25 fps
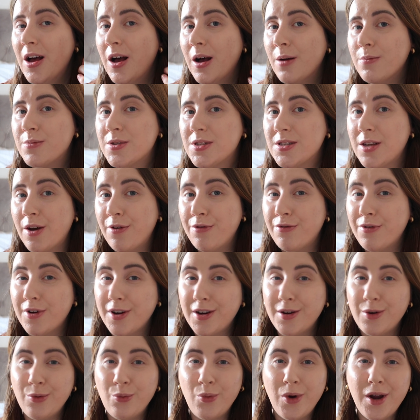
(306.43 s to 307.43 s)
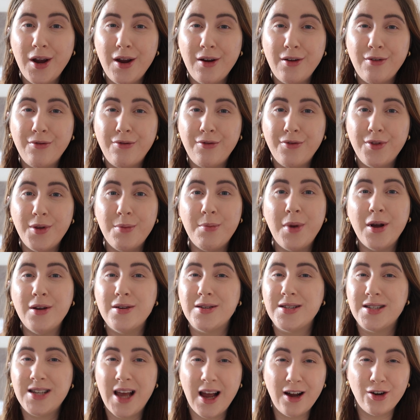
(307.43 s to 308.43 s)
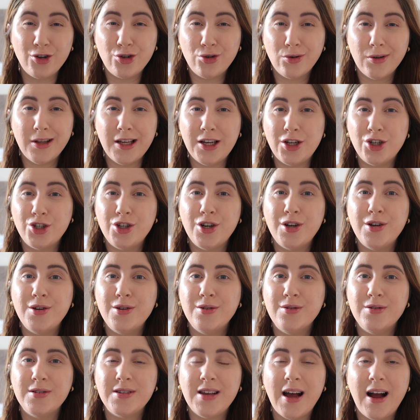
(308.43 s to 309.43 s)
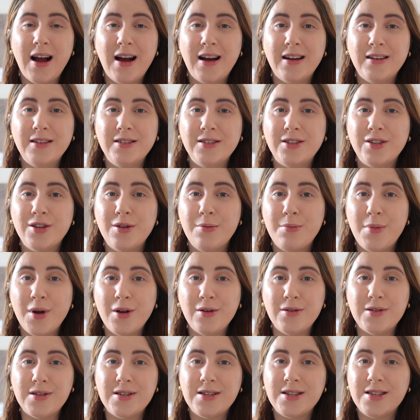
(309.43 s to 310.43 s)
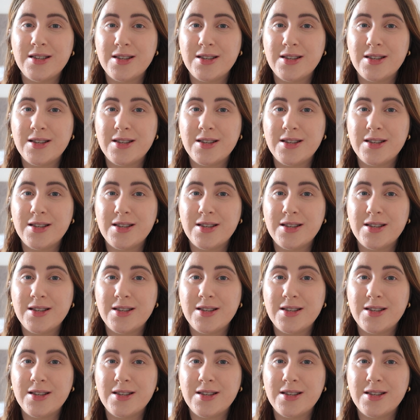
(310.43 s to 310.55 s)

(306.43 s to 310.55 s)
I'm suffering with the most textural issues and the most